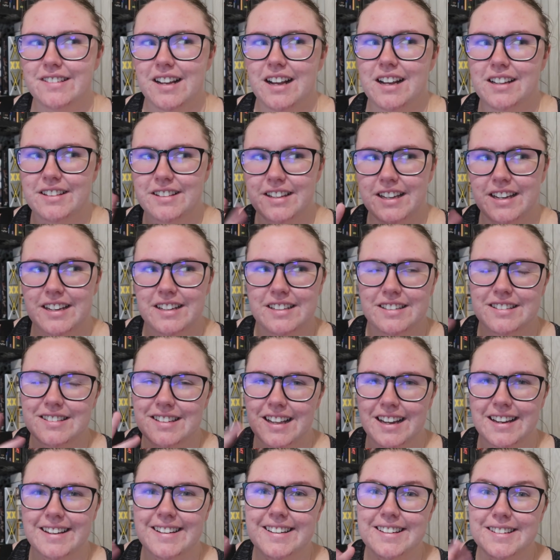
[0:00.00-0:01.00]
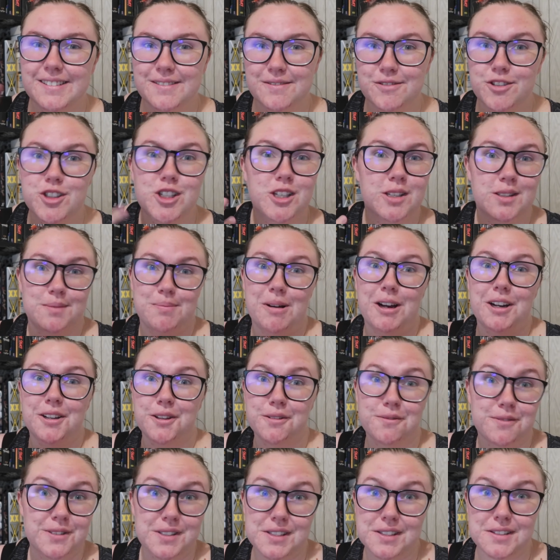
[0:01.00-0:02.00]
and they're like, she's part of
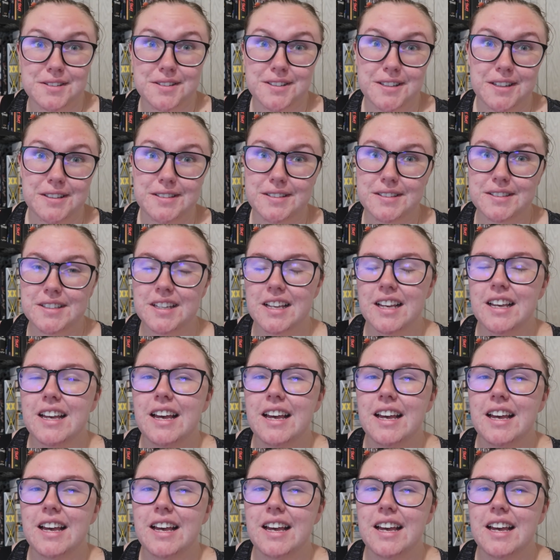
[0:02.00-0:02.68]
the resistance.